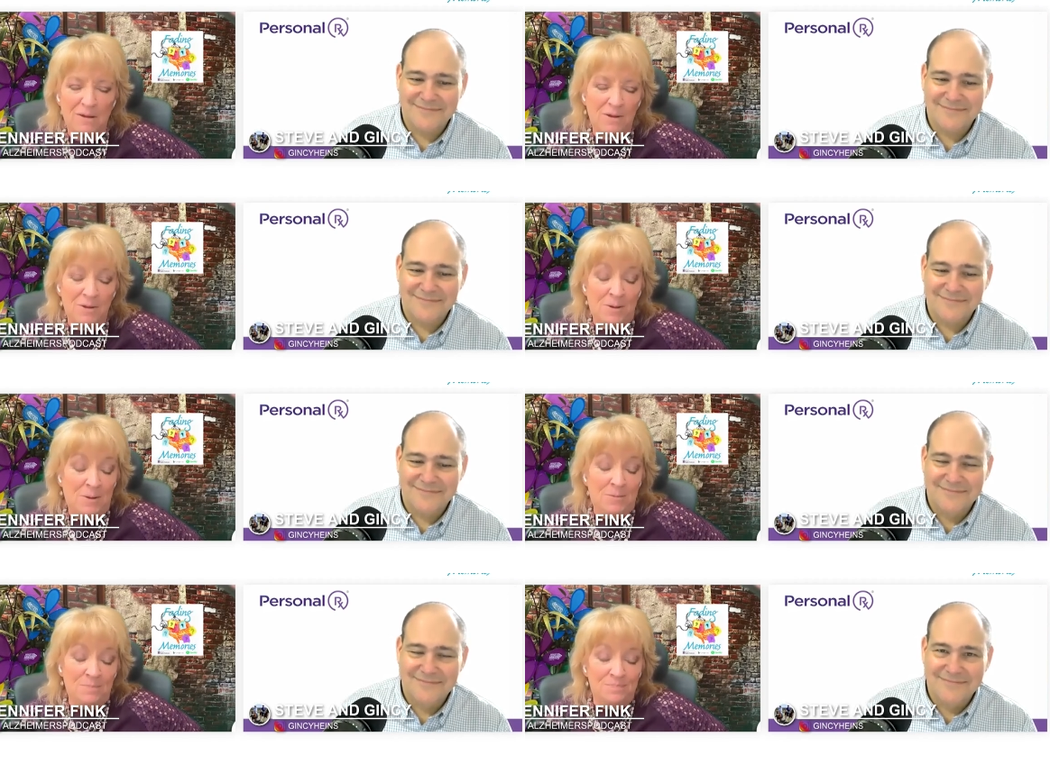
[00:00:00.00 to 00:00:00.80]

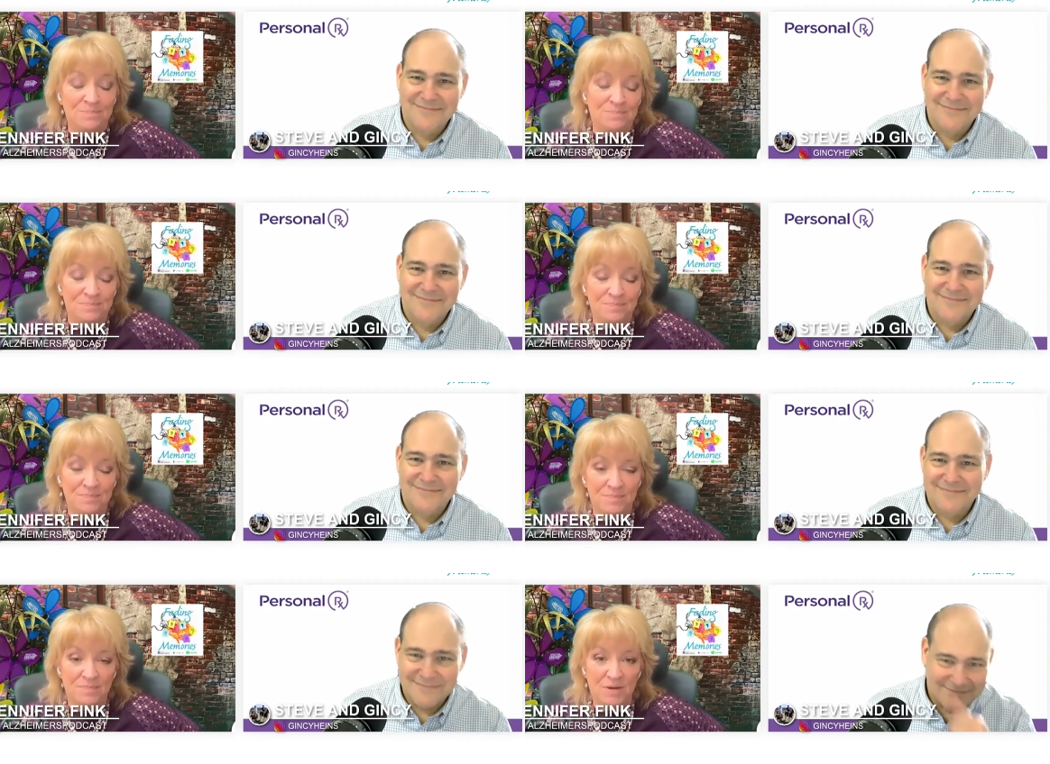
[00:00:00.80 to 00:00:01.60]

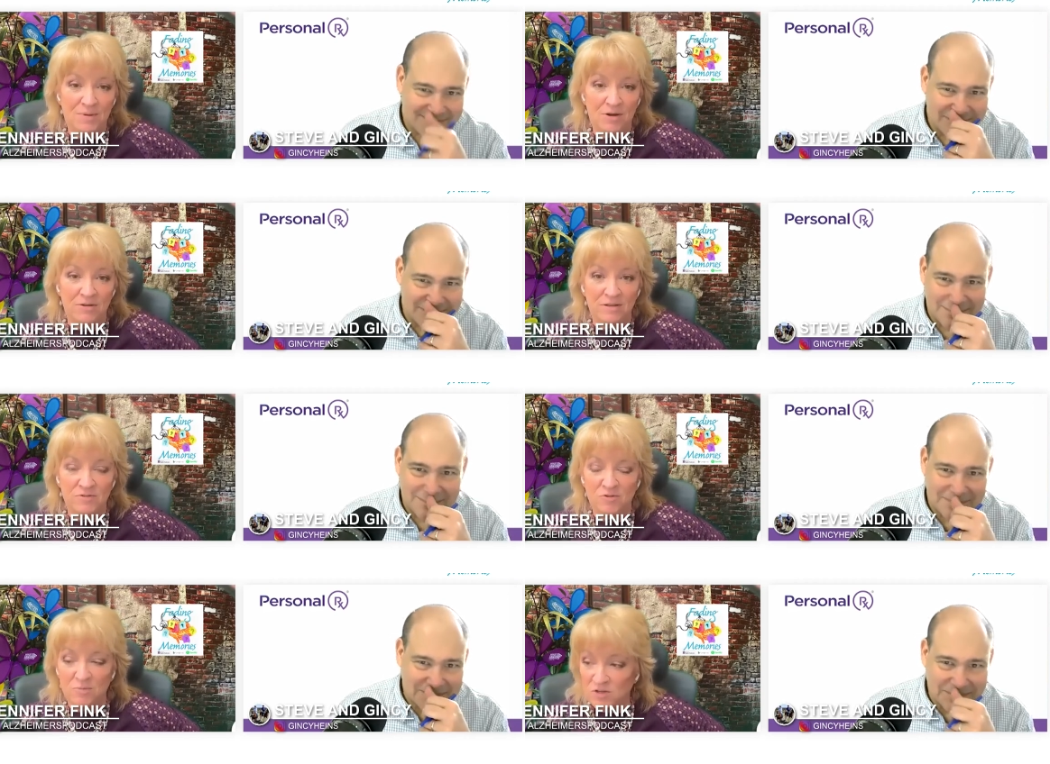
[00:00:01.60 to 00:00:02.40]
Speaker 1: But apparently, that
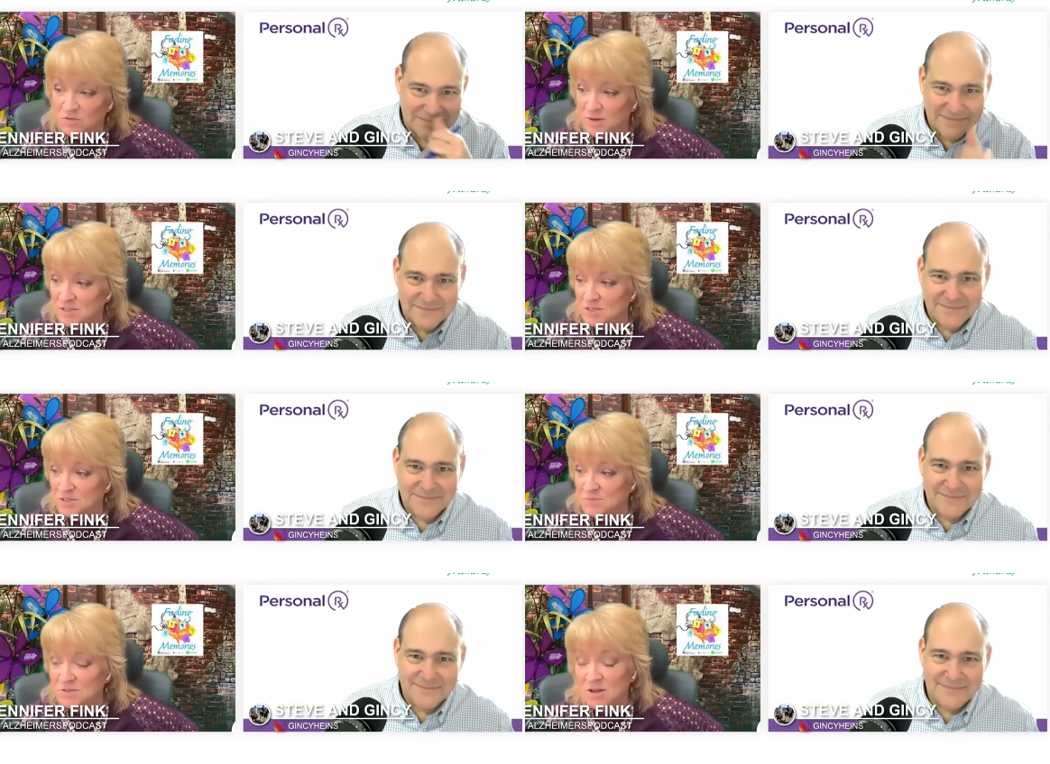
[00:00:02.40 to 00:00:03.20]
was too much for my
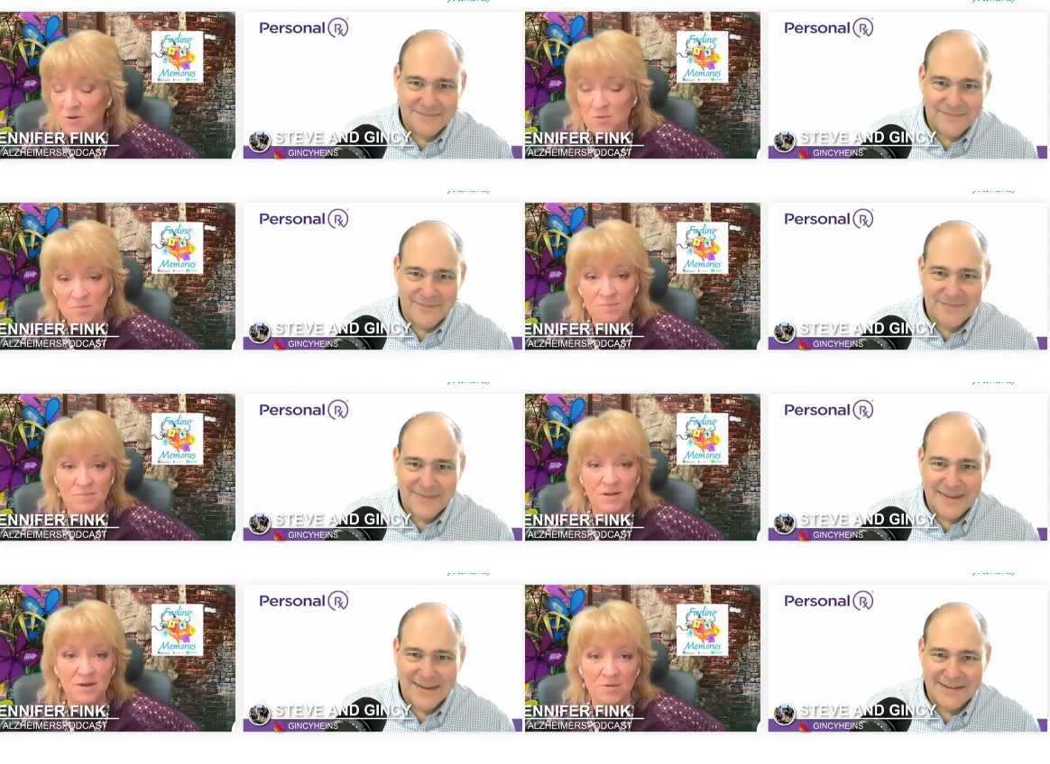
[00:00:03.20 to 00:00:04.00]
system. So
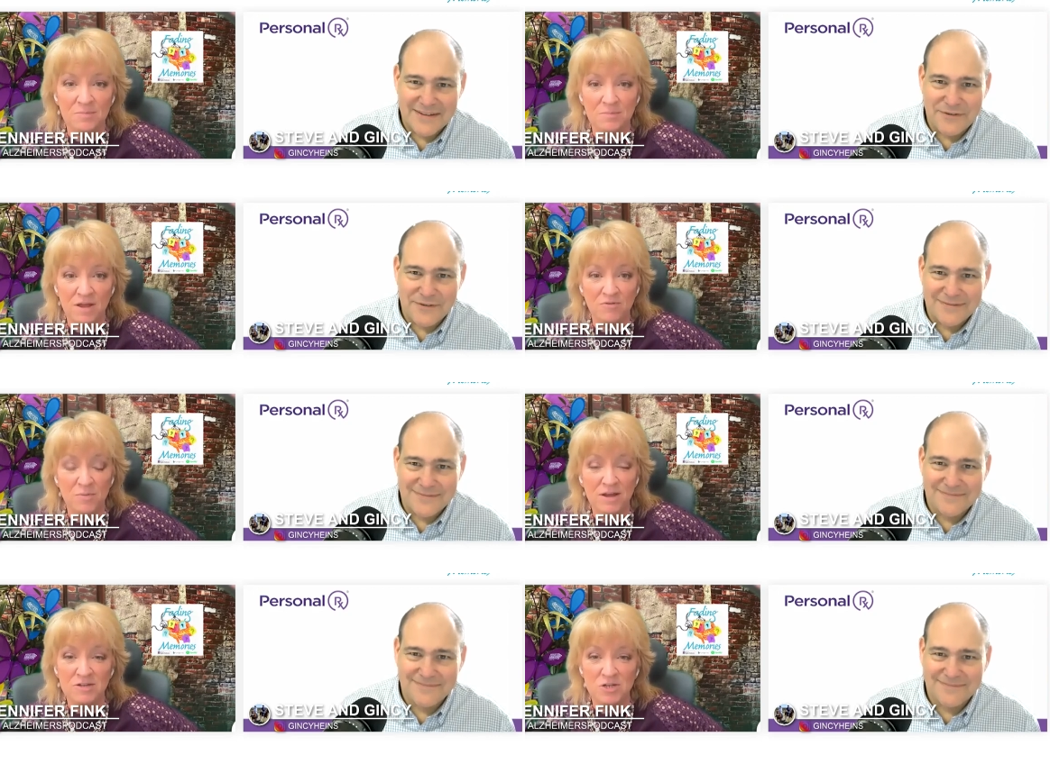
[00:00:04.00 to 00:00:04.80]
you know, you have to
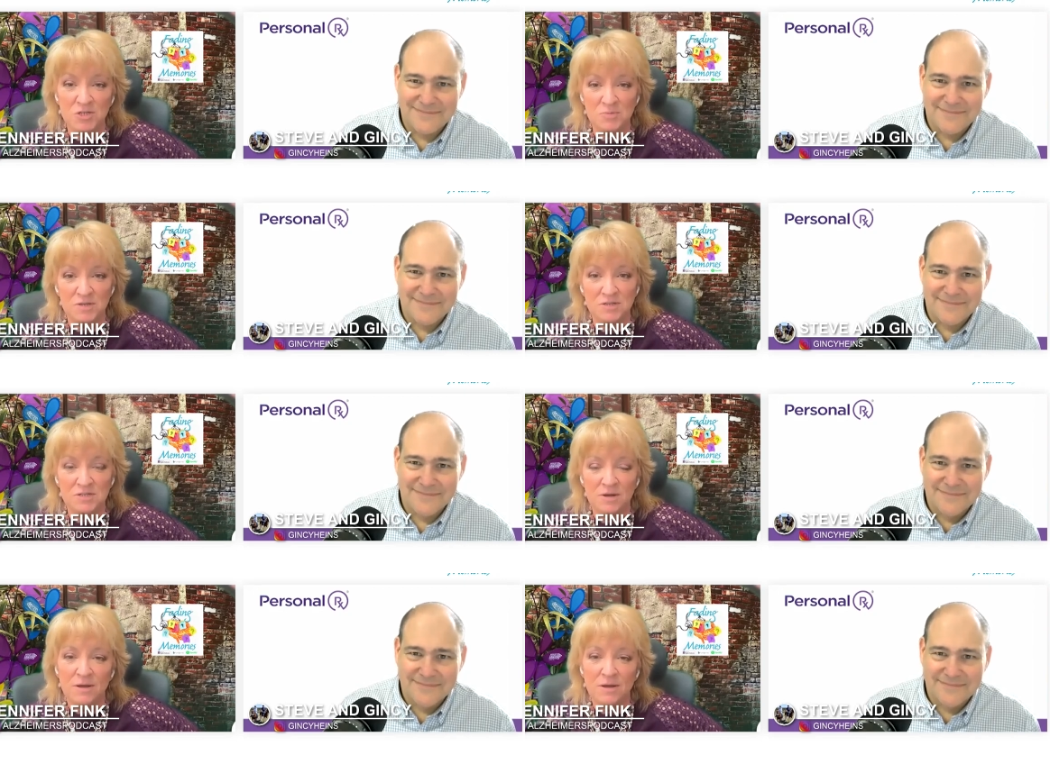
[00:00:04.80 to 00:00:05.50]
make adjustments.